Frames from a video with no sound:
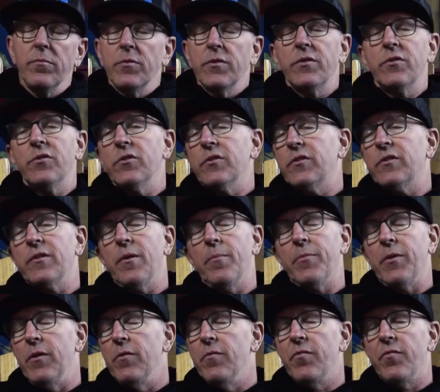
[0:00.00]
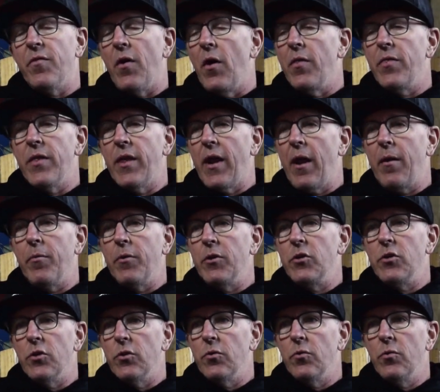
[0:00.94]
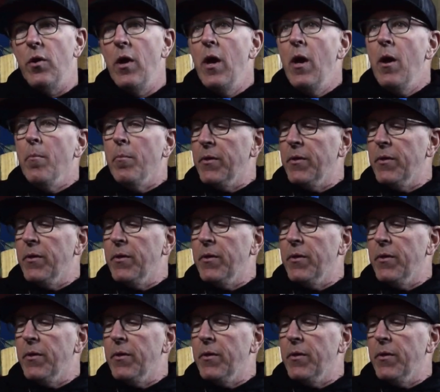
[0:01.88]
It was just something fun that I would do,